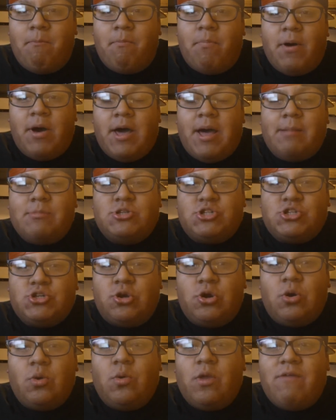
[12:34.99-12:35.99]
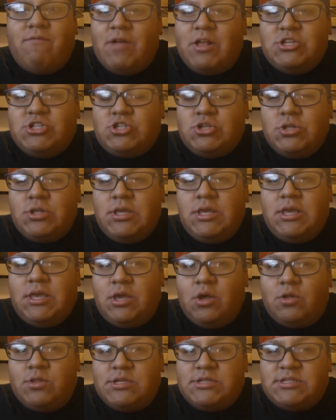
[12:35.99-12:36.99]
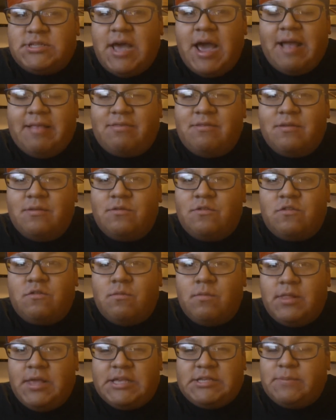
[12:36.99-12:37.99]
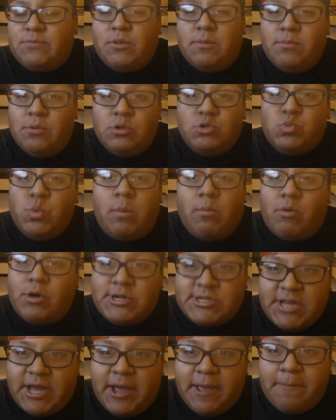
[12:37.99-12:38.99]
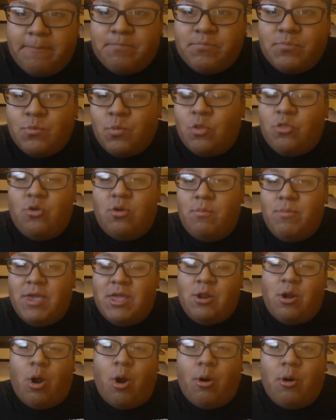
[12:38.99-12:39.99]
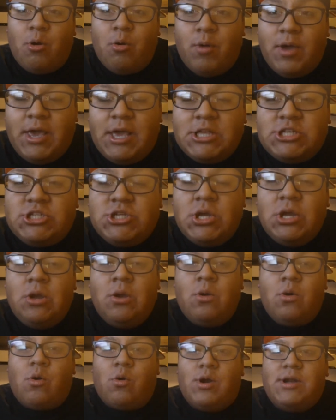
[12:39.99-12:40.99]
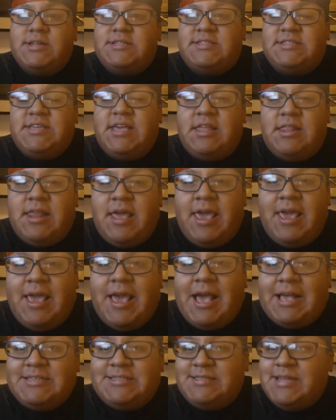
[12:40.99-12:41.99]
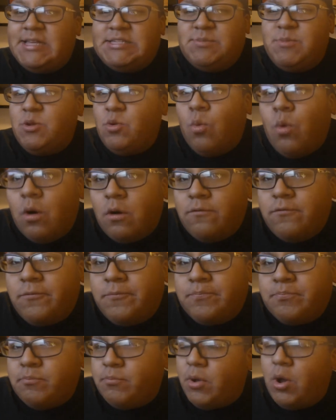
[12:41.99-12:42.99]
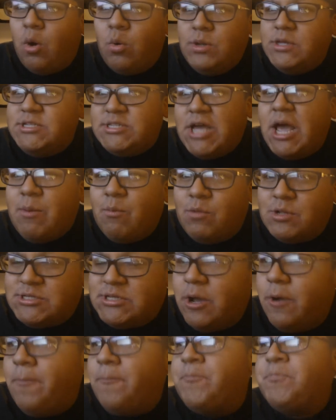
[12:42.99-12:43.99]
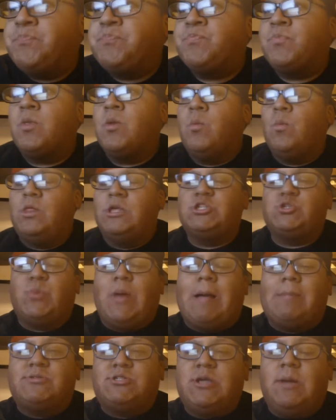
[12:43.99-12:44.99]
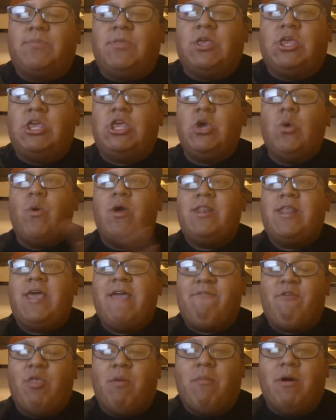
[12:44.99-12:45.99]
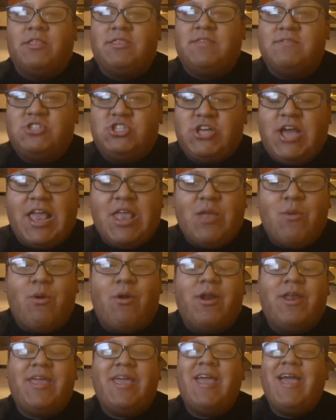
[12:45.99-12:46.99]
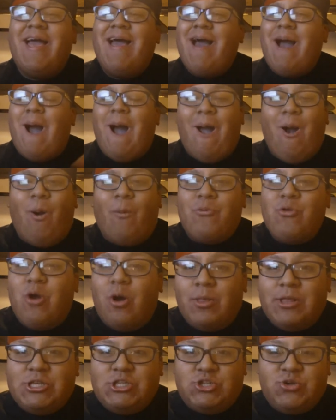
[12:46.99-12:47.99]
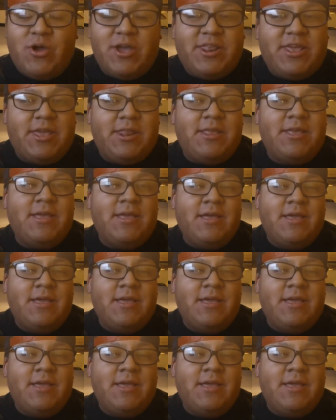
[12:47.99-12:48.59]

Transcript: But I'm sure eventually he'll decide to lace up the boots one more time, whether it be in ROH or in TNA as Desmond Wolfe. But only time will tell. Well, this wraps up the Q&A for the month of January. I hope you all enjoyed it.